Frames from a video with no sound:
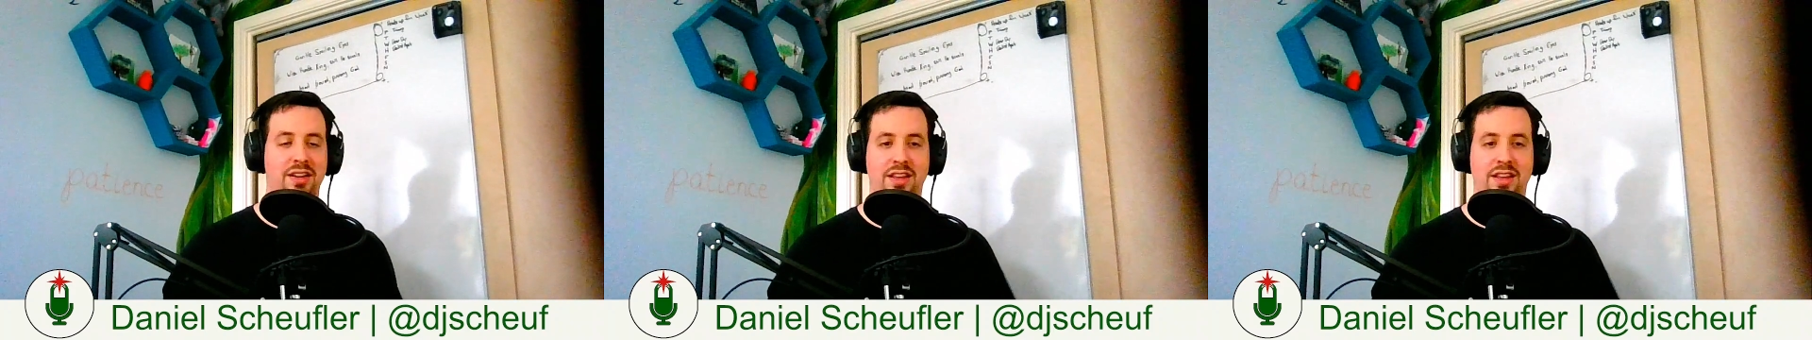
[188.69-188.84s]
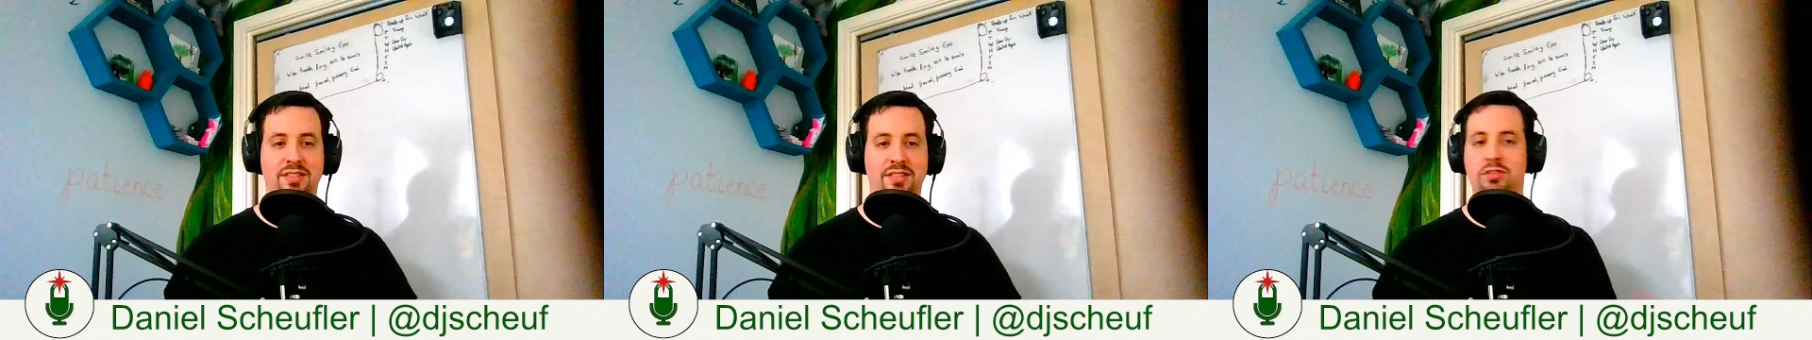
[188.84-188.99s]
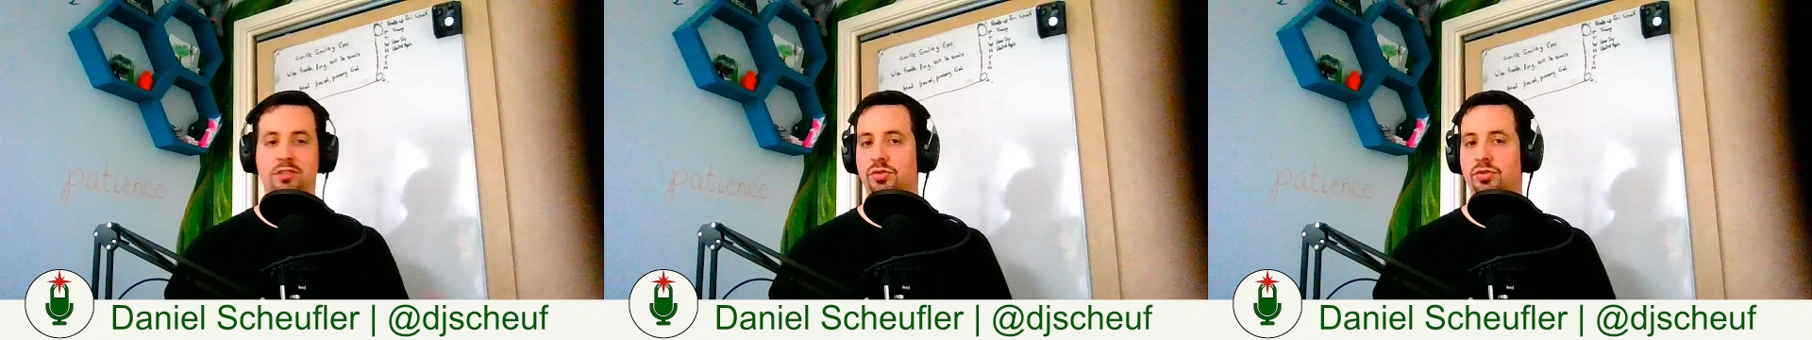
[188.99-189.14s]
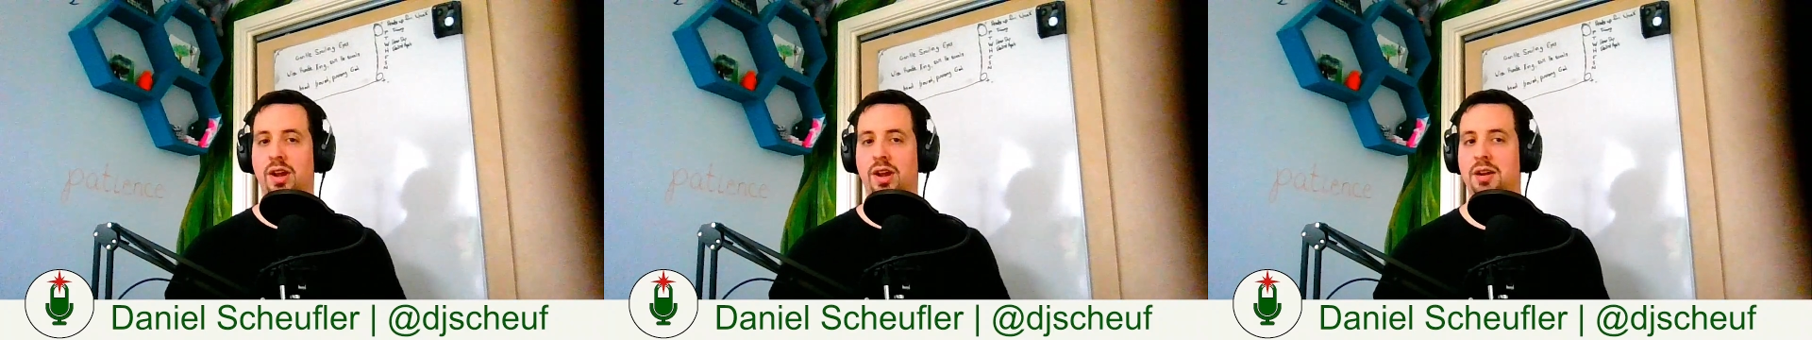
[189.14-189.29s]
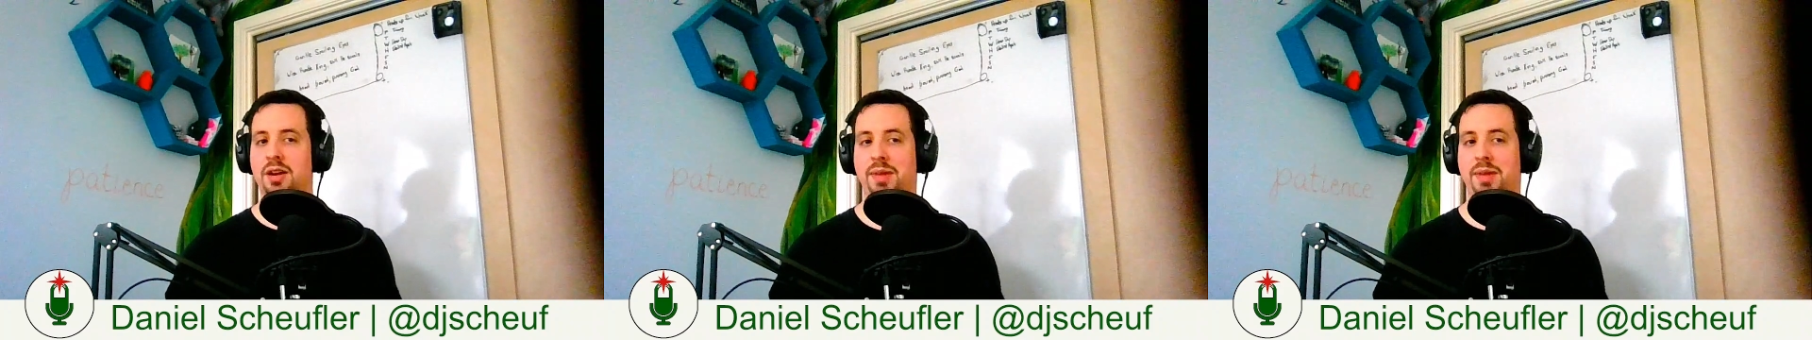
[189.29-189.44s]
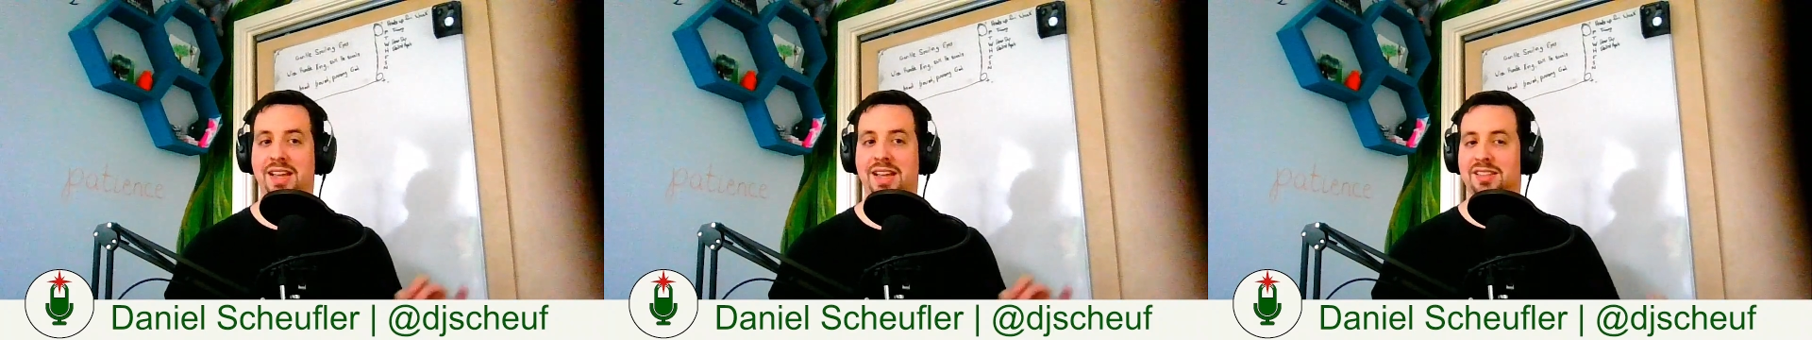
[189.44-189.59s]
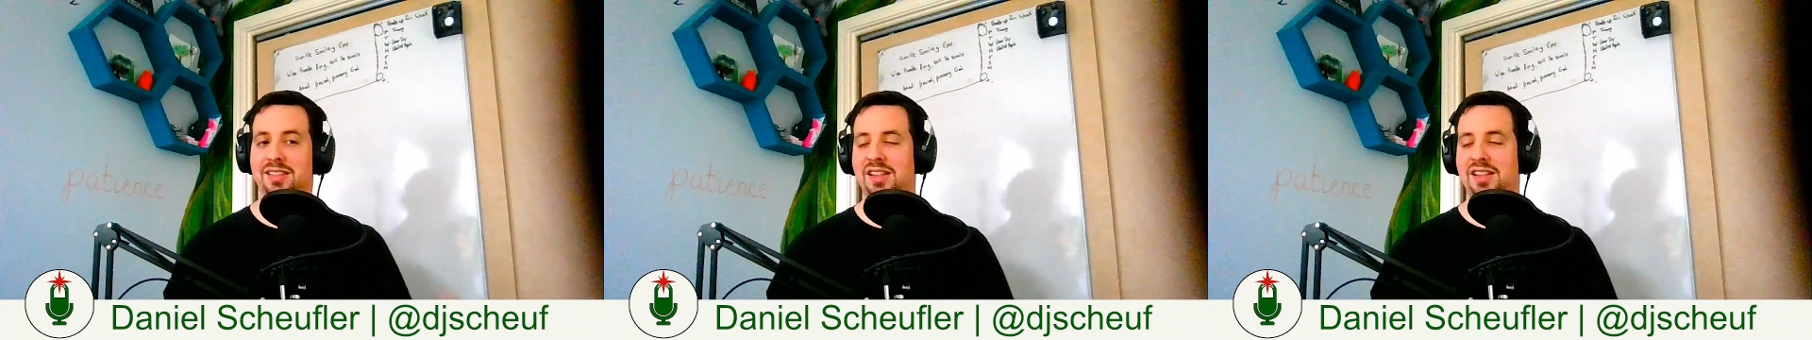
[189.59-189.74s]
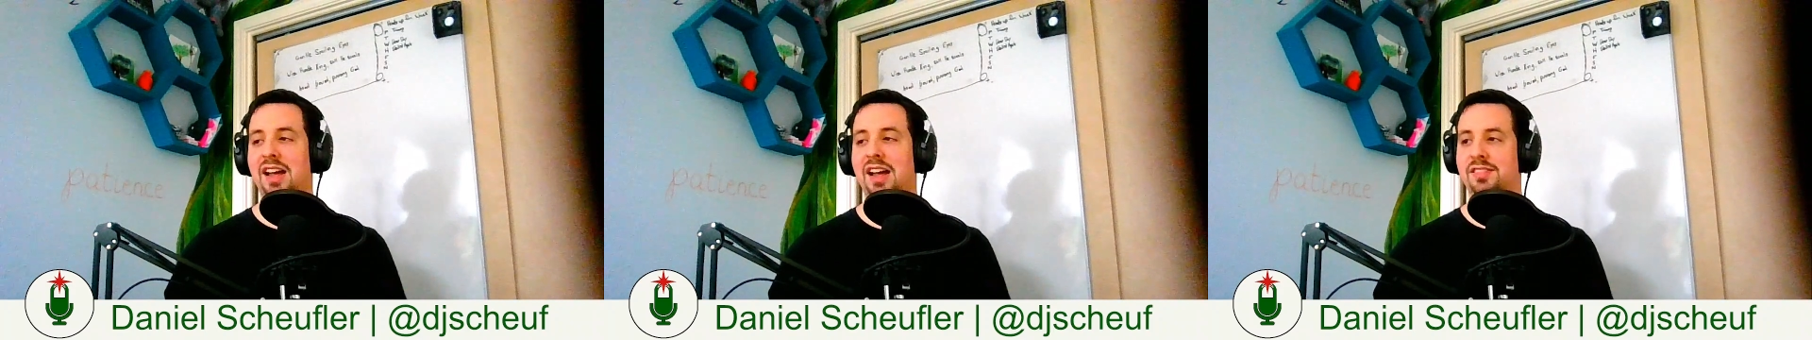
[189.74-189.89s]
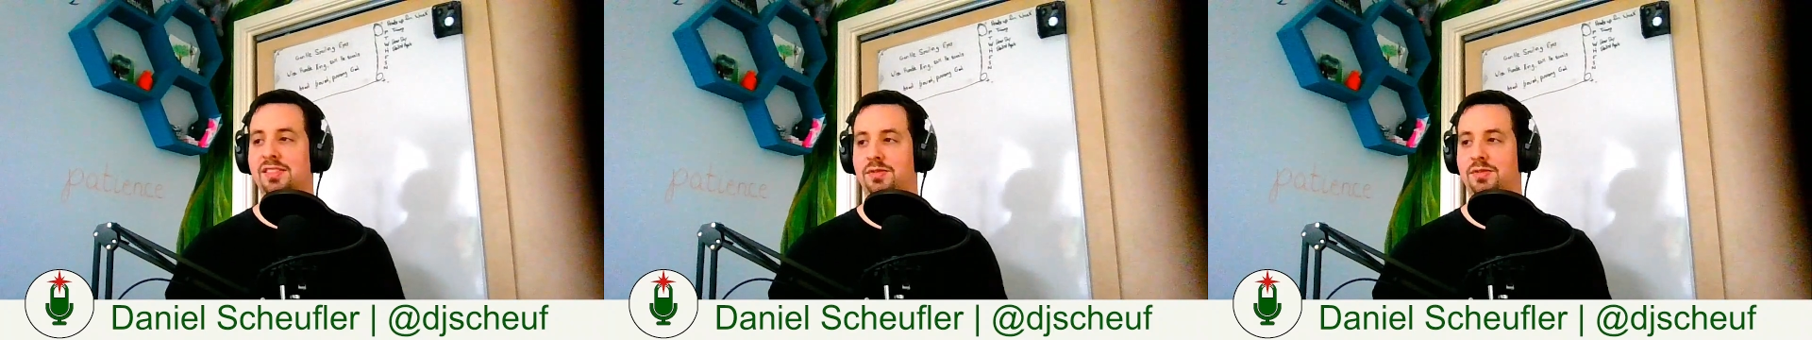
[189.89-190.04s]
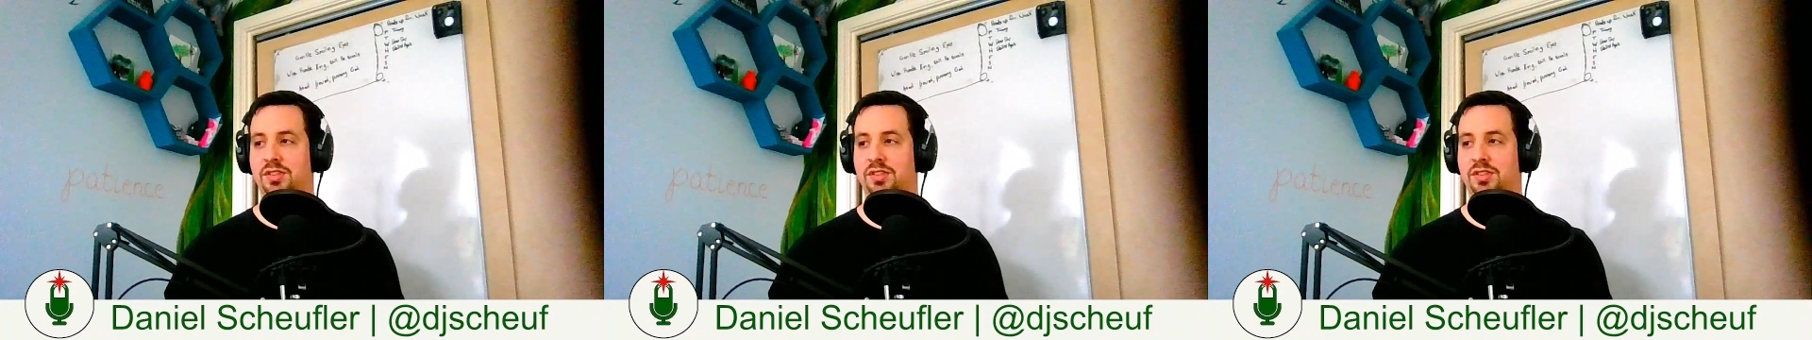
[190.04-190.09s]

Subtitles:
isn't trying to make lots of